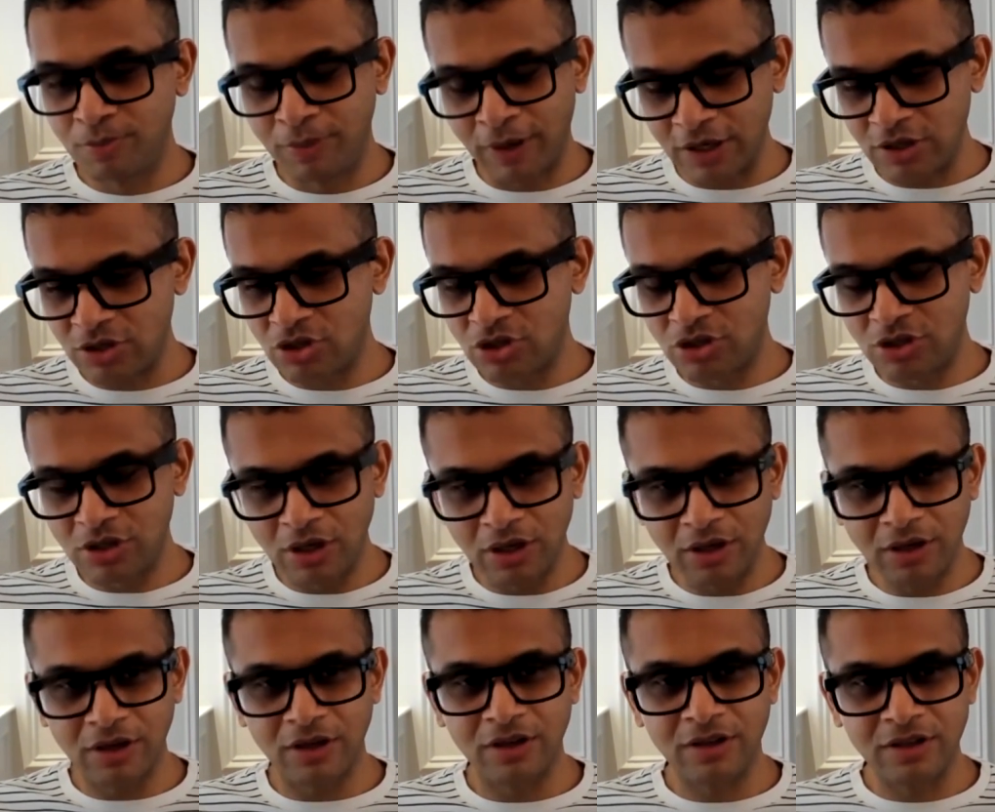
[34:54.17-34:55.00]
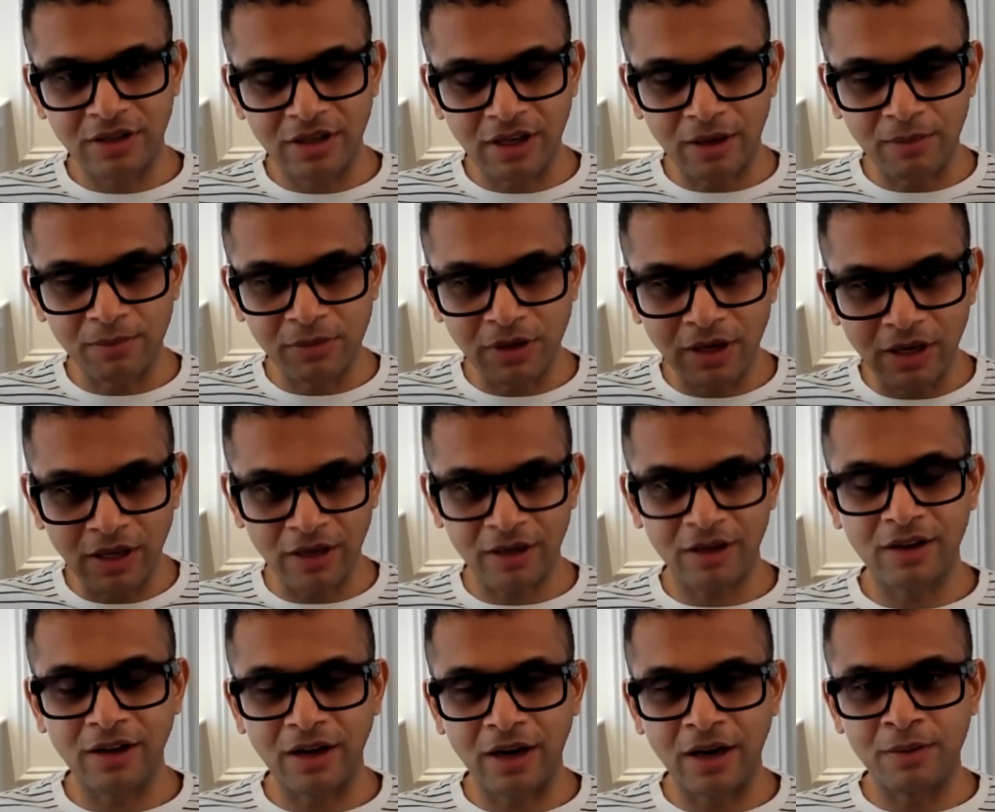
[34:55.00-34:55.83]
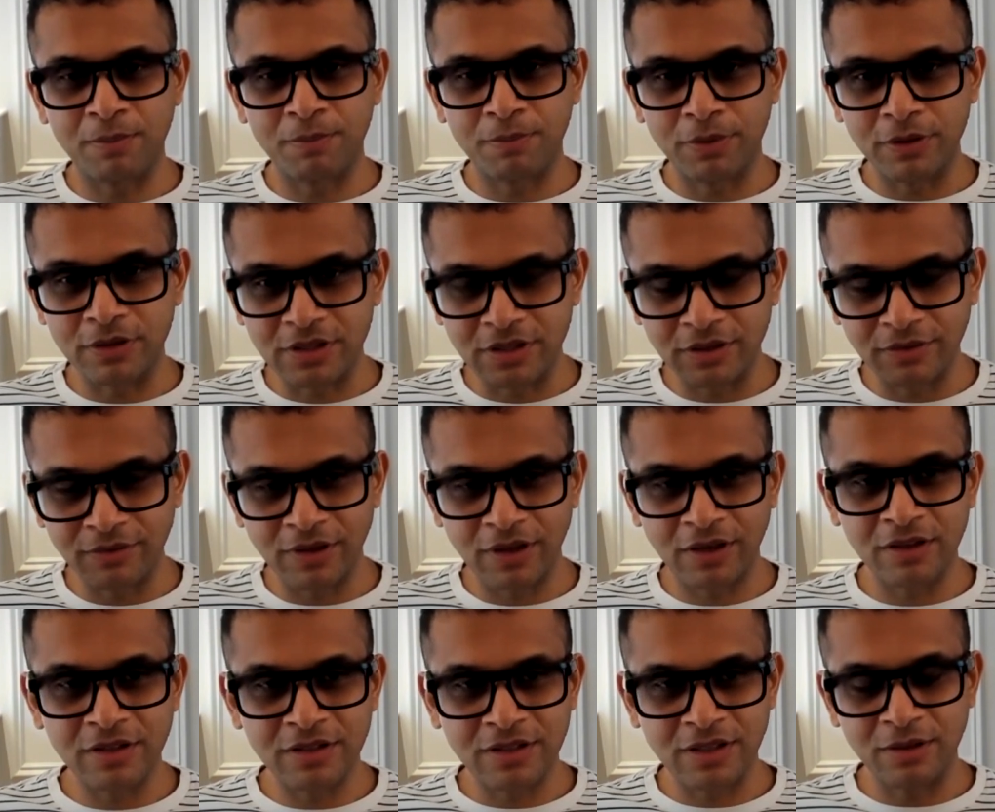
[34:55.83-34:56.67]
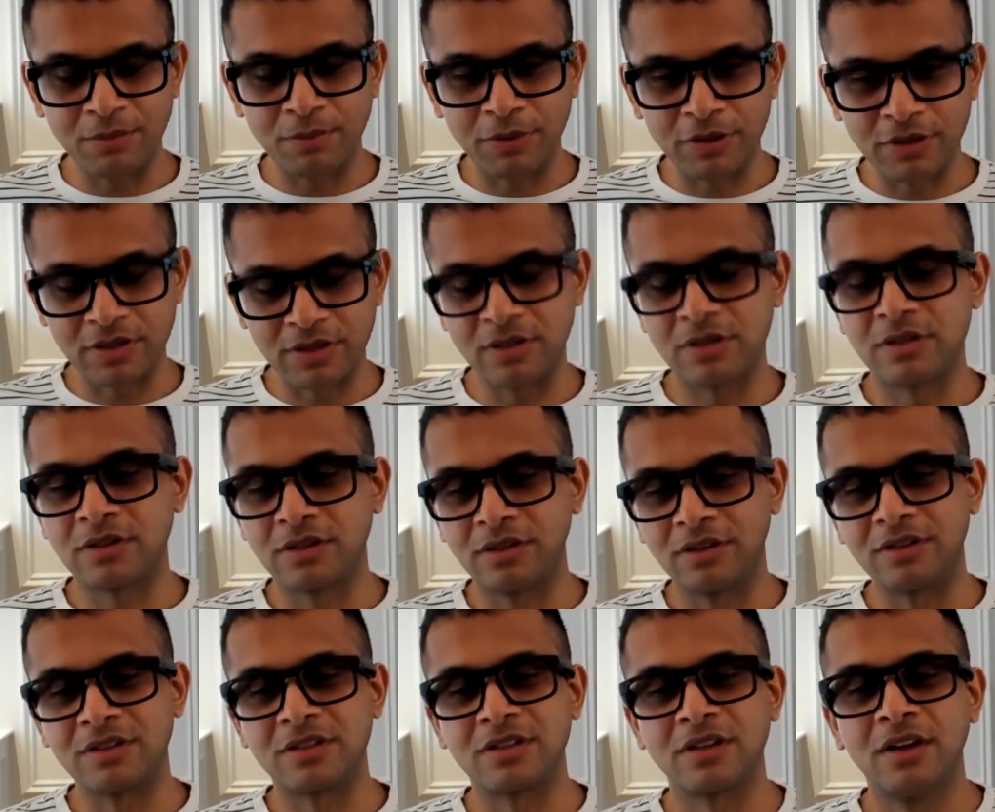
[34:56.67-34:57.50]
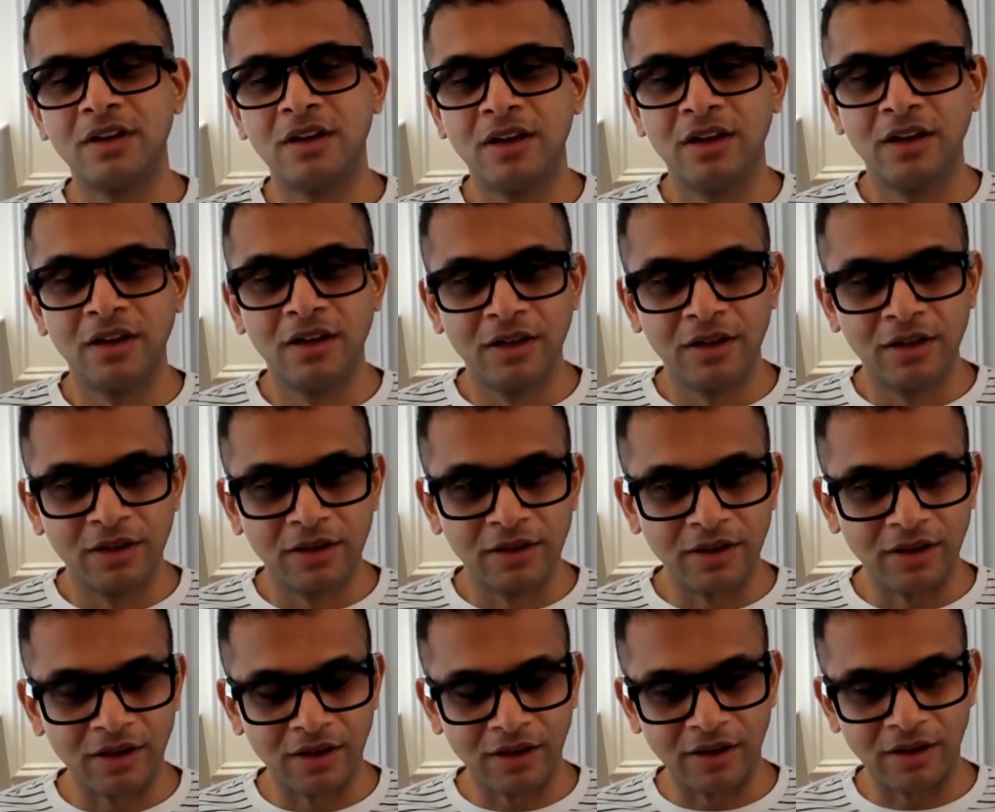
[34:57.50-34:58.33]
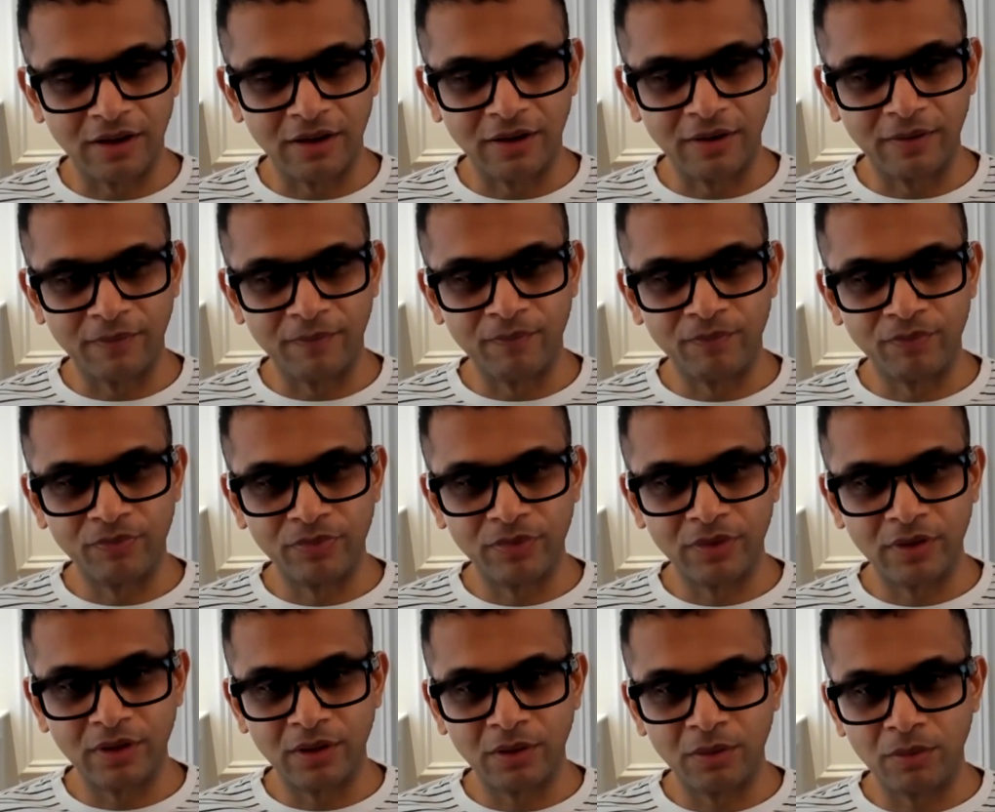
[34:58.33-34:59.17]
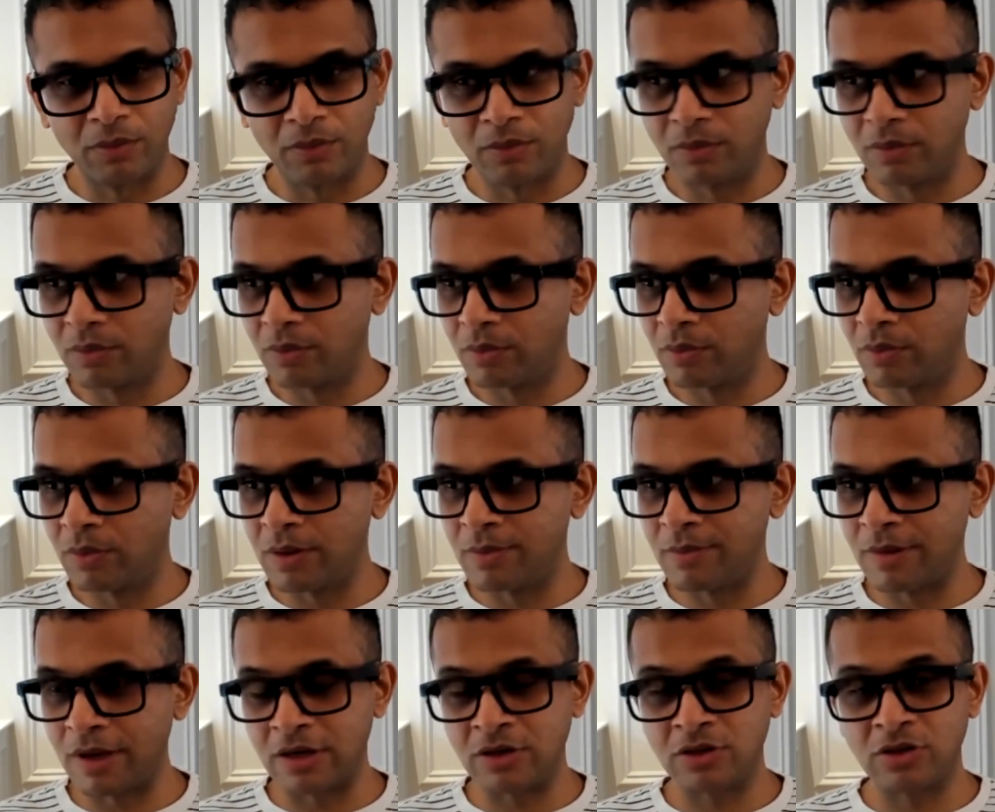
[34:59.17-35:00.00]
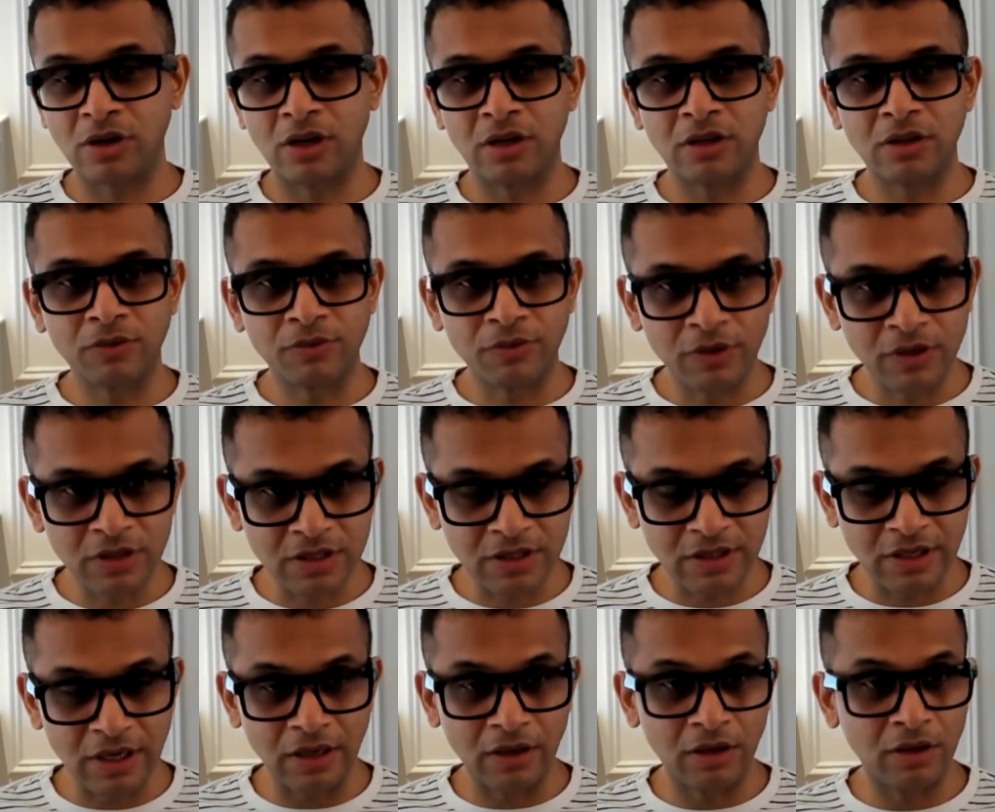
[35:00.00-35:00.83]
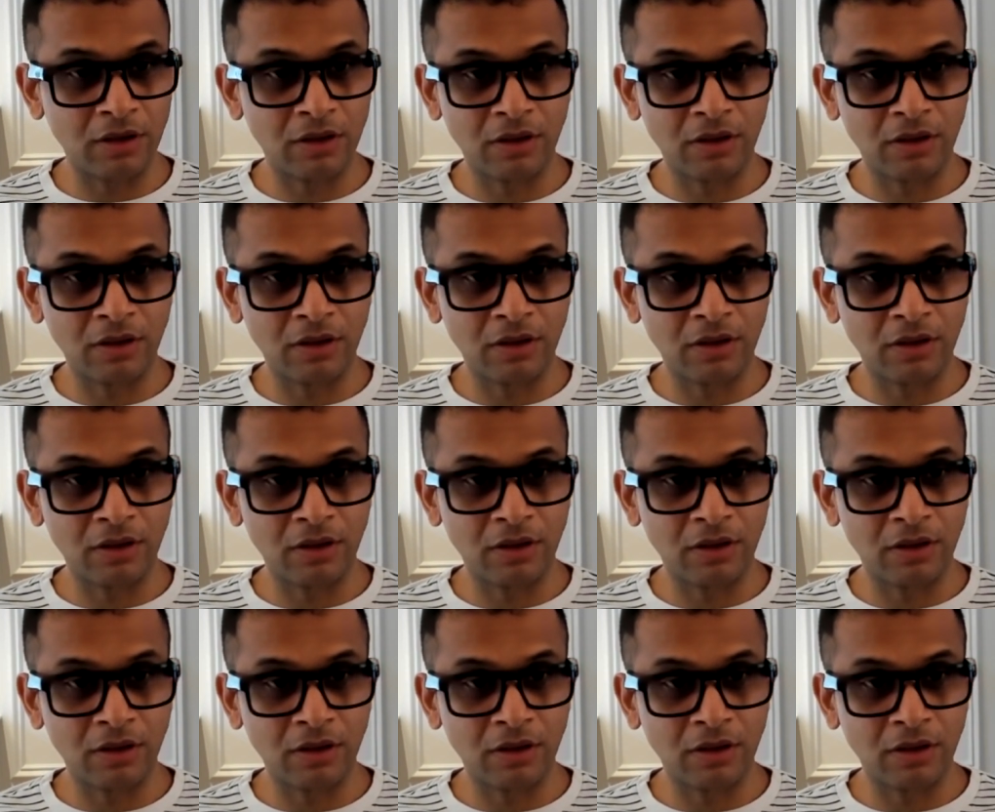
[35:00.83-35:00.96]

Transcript: by sheer dumb luck and perseverance and persistence, um, we managed to get the first